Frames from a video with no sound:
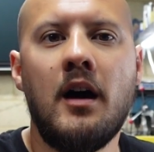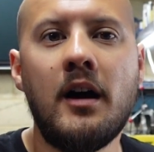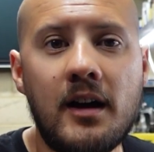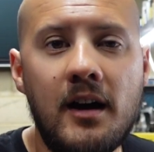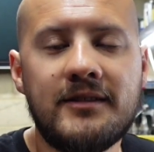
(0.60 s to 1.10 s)

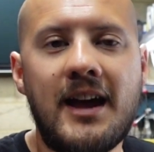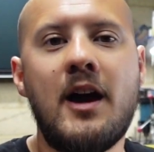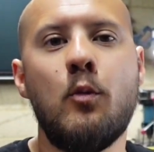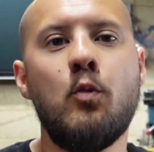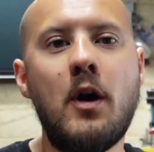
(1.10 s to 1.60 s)
Hi guys,
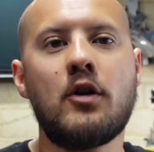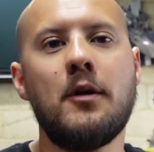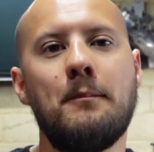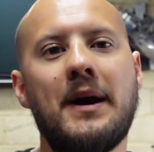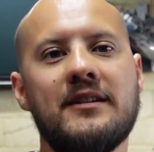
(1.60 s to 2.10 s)
and
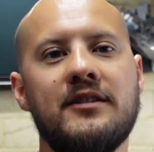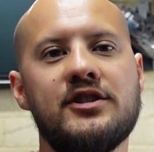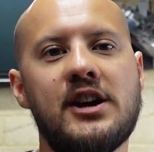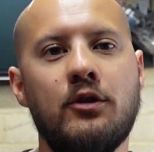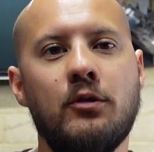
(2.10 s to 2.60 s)
welcome back to the
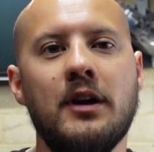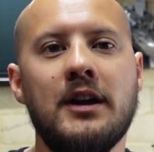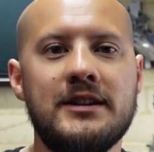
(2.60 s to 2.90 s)
channel.